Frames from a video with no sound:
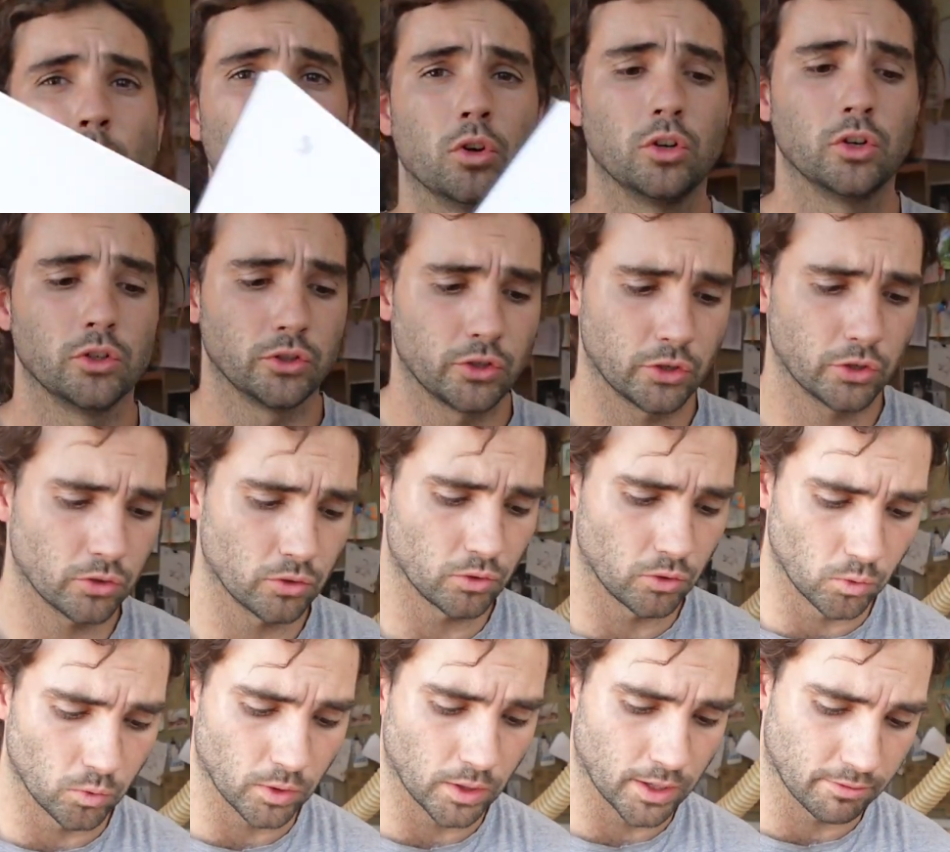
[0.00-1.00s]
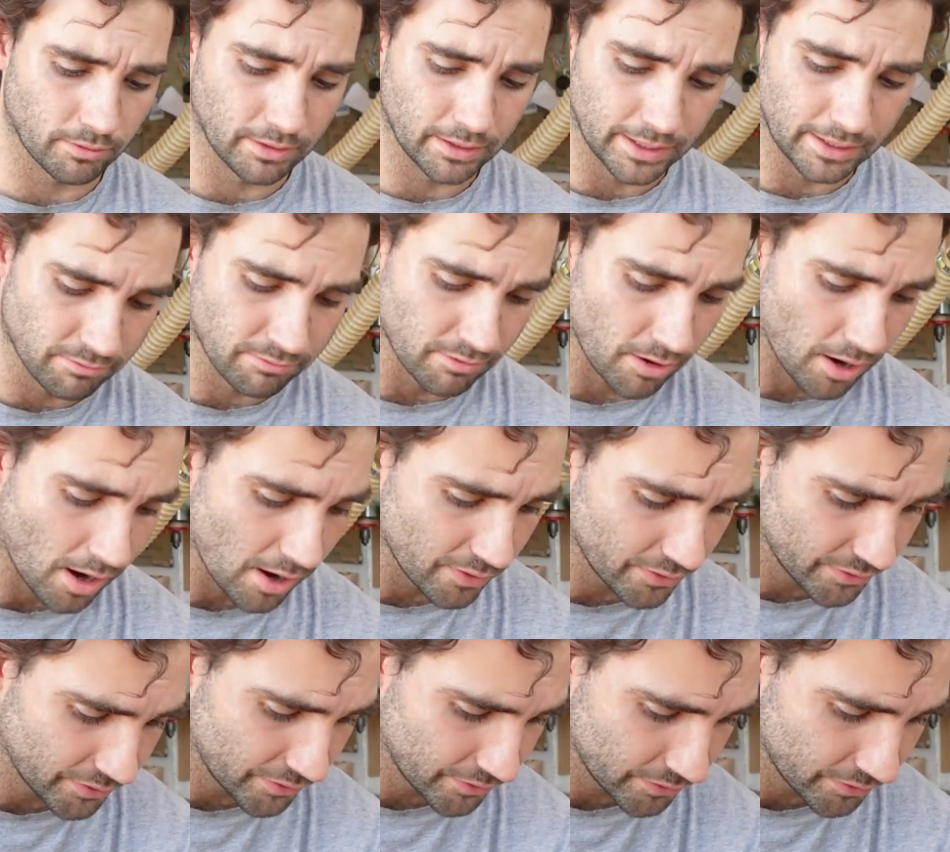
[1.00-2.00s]
wood, all like really
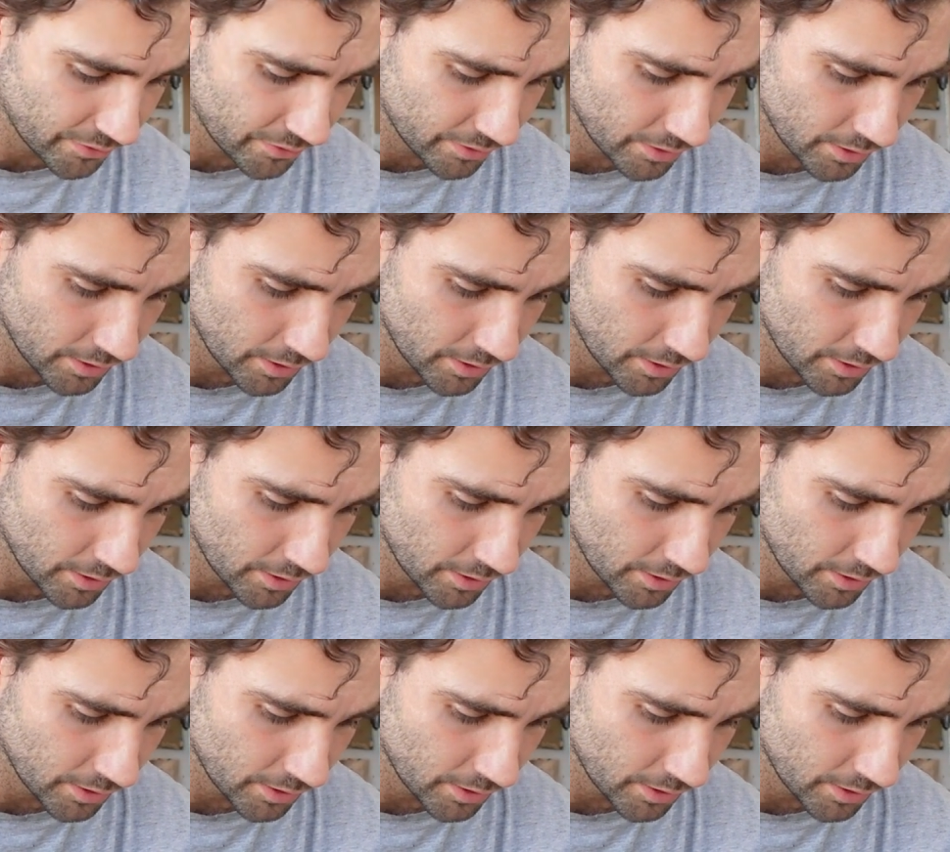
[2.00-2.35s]
rough,